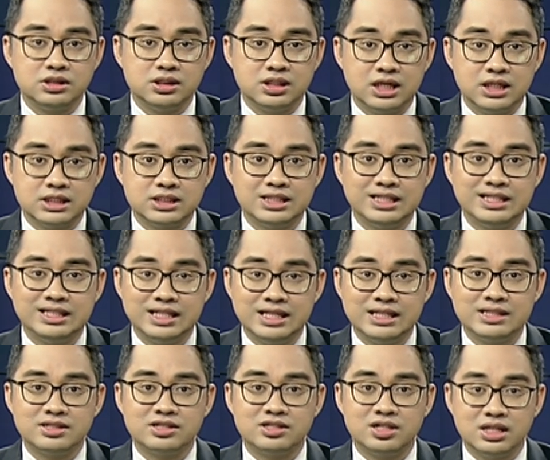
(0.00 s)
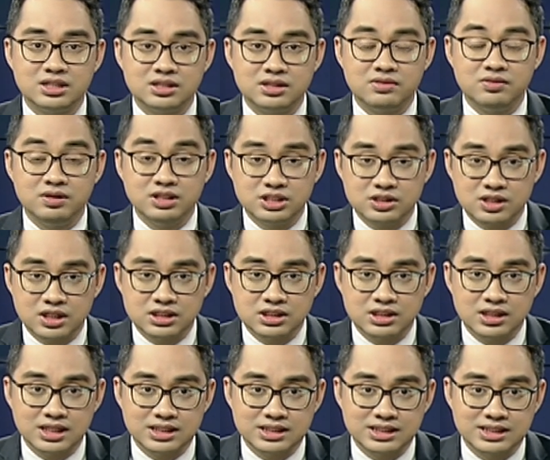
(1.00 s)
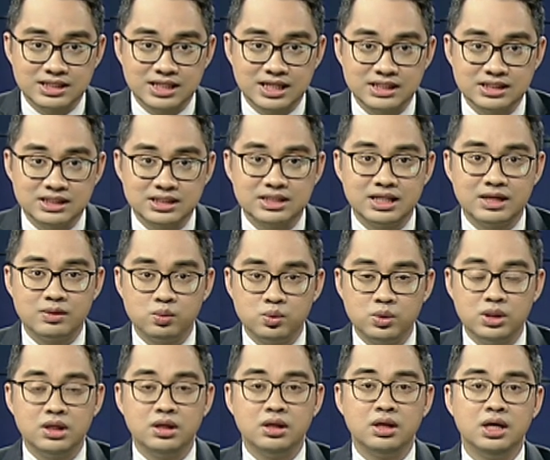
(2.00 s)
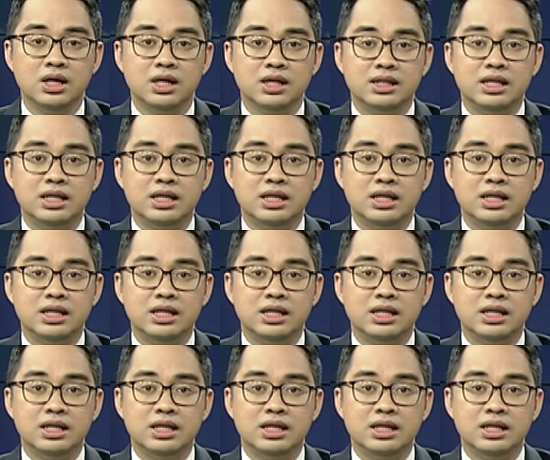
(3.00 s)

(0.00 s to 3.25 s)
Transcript: reduction and debt restructuring exercises that will